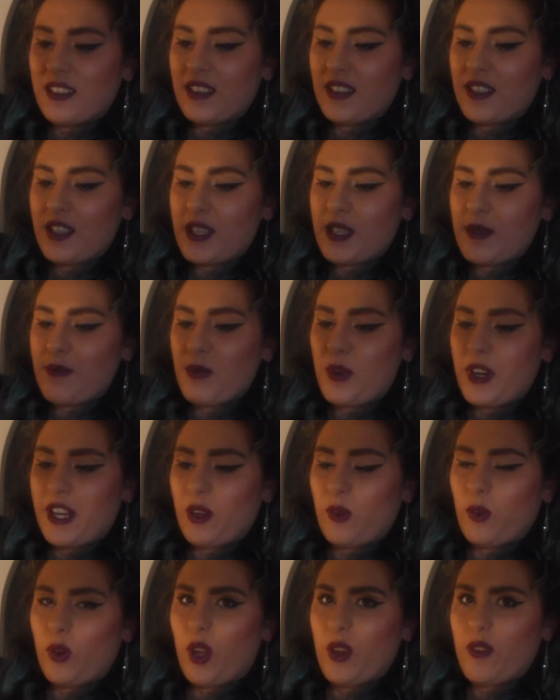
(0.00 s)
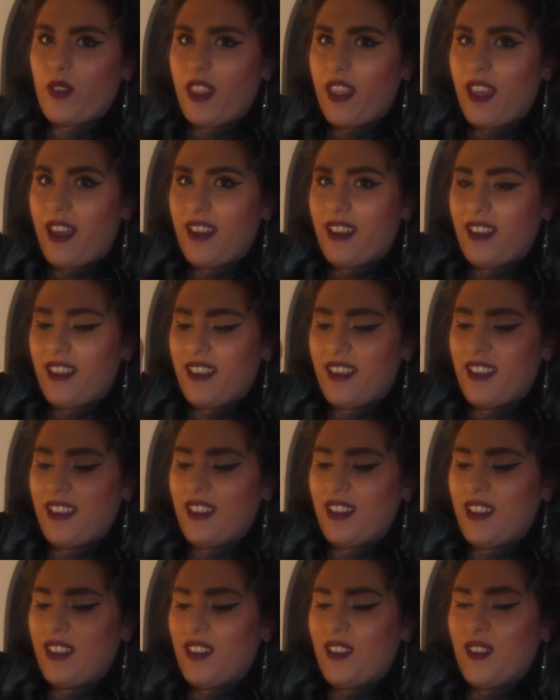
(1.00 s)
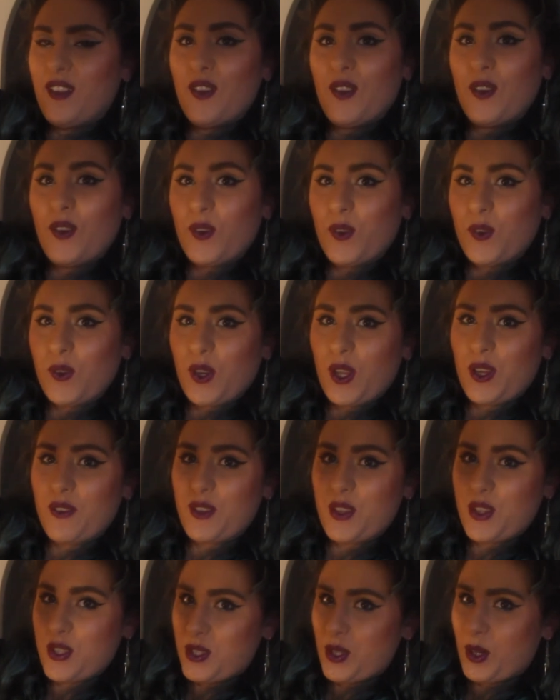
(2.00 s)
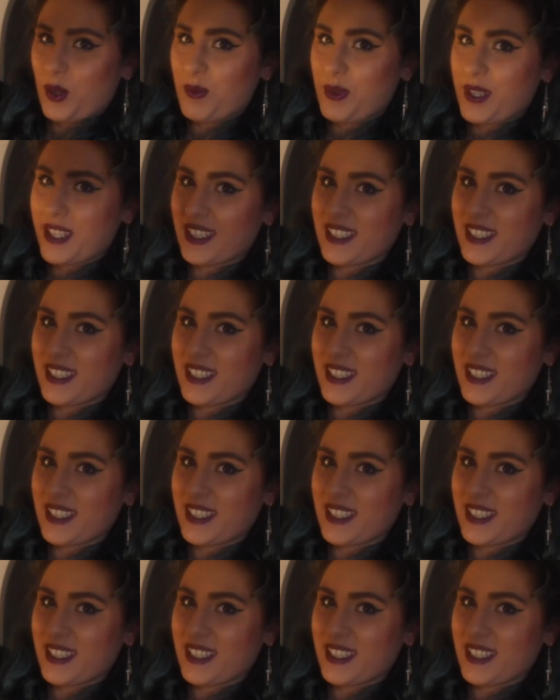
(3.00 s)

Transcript: Just spread it all over there, all over the top.